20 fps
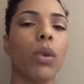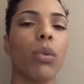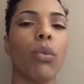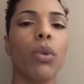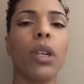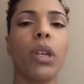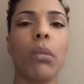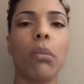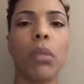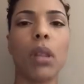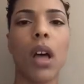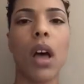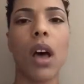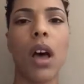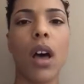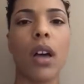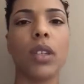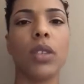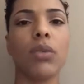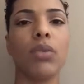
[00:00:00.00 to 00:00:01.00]
reading
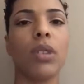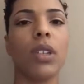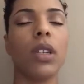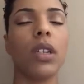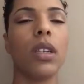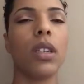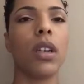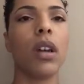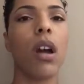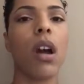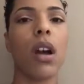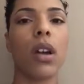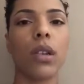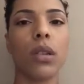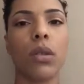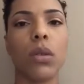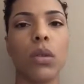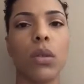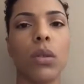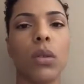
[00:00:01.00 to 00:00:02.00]
blogs, reading
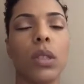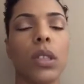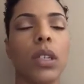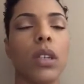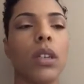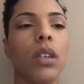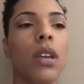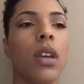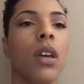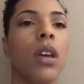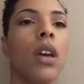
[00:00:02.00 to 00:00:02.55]
articles and